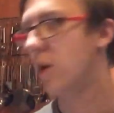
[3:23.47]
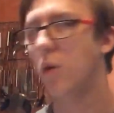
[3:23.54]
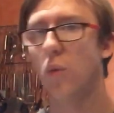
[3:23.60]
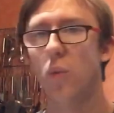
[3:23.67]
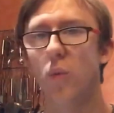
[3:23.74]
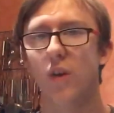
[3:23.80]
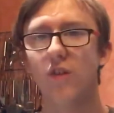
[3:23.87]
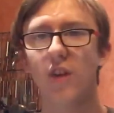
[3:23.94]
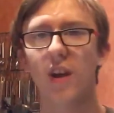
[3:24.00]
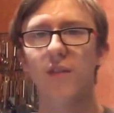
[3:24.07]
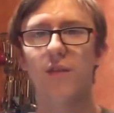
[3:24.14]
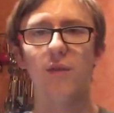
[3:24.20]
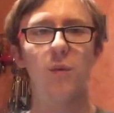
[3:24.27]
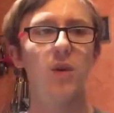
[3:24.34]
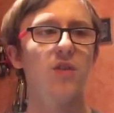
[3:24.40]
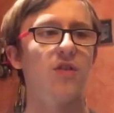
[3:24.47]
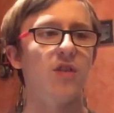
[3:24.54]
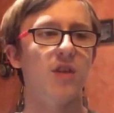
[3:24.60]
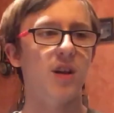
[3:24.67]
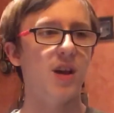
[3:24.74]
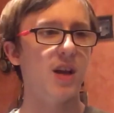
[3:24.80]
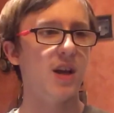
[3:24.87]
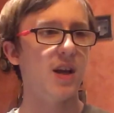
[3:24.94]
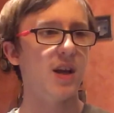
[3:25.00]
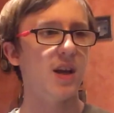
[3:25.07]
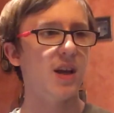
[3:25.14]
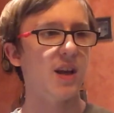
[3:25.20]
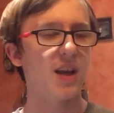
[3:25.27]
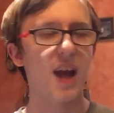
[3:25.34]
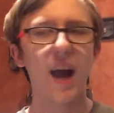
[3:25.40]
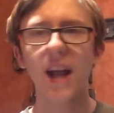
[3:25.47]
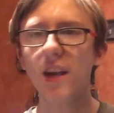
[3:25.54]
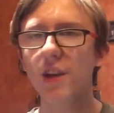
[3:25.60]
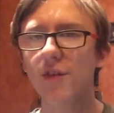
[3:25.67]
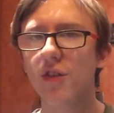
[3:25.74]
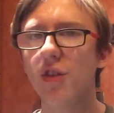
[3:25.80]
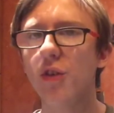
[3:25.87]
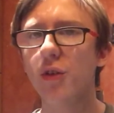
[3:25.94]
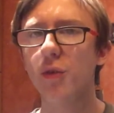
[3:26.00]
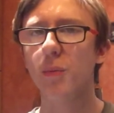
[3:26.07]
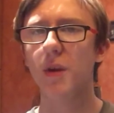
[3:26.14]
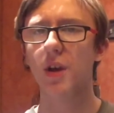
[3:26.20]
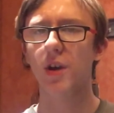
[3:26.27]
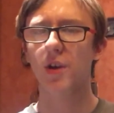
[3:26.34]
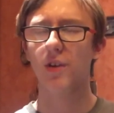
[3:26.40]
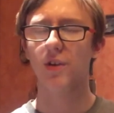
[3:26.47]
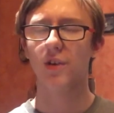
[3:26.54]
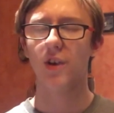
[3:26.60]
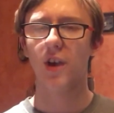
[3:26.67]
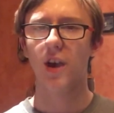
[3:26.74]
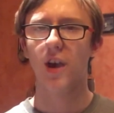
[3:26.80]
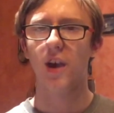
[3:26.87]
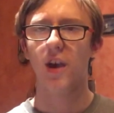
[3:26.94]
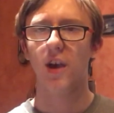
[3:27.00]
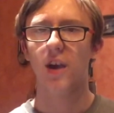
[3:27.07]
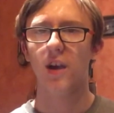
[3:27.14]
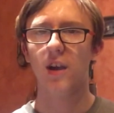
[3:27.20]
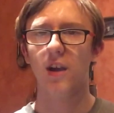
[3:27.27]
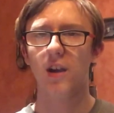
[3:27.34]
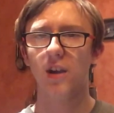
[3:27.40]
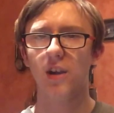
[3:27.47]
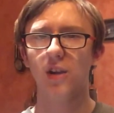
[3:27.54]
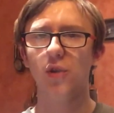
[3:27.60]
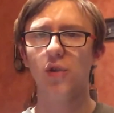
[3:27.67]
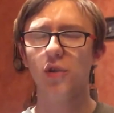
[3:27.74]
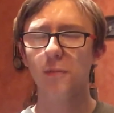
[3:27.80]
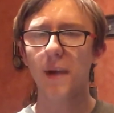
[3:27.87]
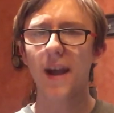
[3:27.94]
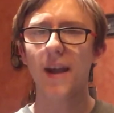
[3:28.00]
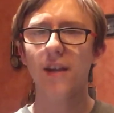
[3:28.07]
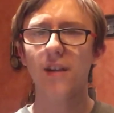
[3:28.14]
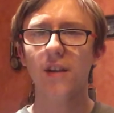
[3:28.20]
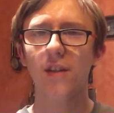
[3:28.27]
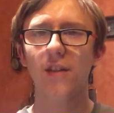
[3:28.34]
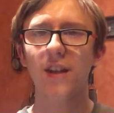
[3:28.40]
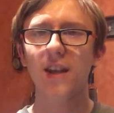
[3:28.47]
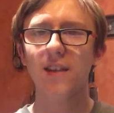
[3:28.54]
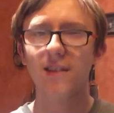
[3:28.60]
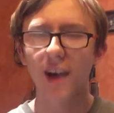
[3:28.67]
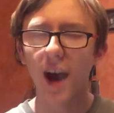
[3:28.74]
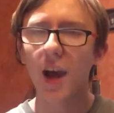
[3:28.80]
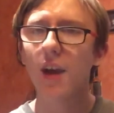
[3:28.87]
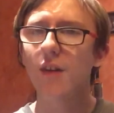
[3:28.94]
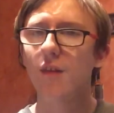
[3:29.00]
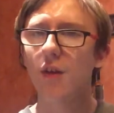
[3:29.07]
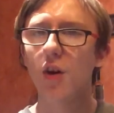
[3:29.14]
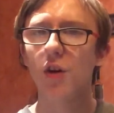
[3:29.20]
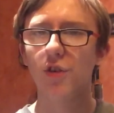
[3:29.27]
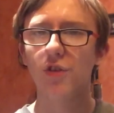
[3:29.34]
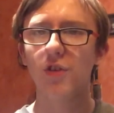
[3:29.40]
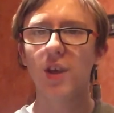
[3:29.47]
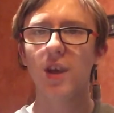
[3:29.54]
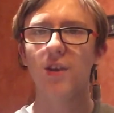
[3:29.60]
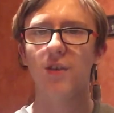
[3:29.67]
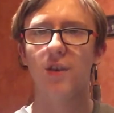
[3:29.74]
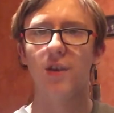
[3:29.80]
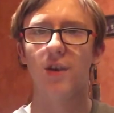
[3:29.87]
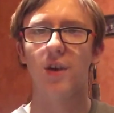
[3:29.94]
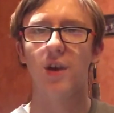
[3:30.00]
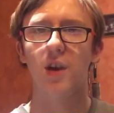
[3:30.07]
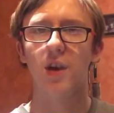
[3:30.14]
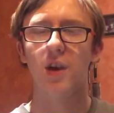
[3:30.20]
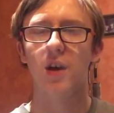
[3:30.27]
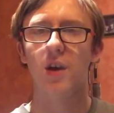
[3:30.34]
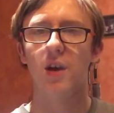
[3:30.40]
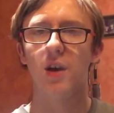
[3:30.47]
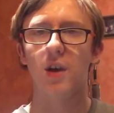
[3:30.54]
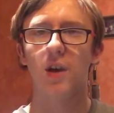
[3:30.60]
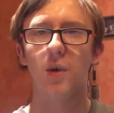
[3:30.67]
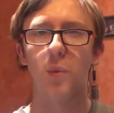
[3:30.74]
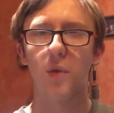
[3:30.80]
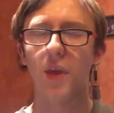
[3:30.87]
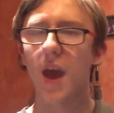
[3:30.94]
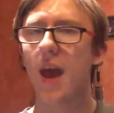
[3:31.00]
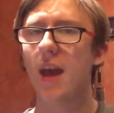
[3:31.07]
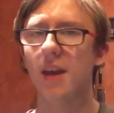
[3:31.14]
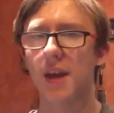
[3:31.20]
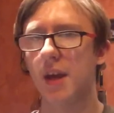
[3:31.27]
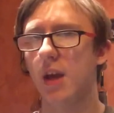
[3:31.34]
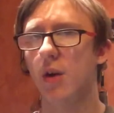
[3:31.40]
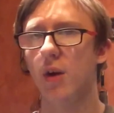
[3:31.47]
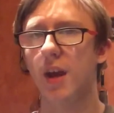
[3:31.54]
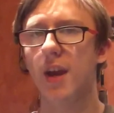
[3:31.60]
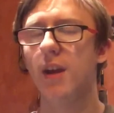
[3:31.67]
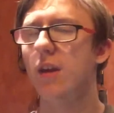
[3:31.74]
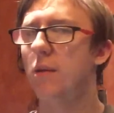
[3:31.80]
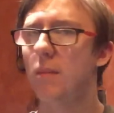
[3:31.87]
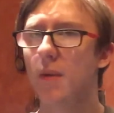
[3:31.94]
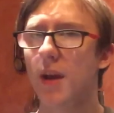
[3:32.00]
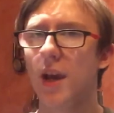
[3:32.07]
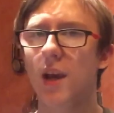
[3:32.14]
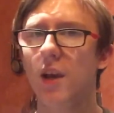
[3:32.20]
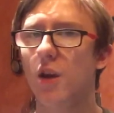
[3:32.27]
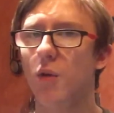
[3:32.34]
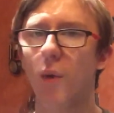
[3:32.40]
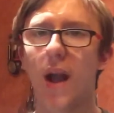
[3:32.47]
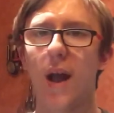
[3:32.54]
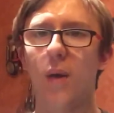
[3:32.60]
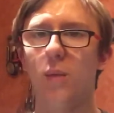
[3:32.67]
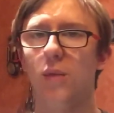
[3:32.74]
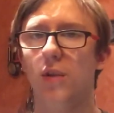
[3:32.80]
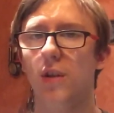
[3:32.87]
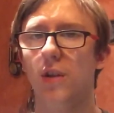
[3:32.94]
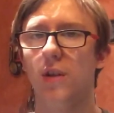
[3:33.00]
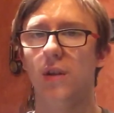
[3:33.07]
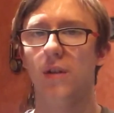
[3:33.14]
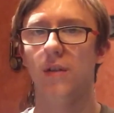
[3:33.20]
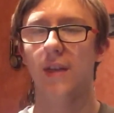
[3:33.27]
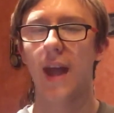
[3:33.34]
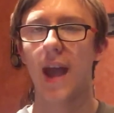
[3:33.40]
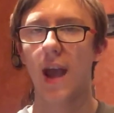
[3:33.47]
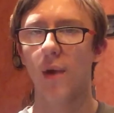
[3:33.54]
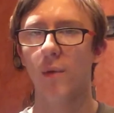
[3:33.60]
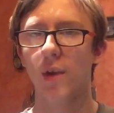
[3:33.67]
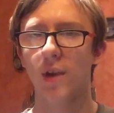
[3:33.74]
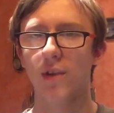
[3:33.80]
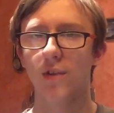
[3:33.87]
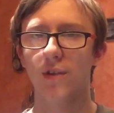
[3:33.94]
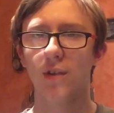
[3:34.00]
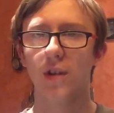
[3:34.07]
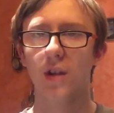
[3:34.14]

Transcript: Which kind of sucks, because you spend the entire first season with Annie in and around the areas.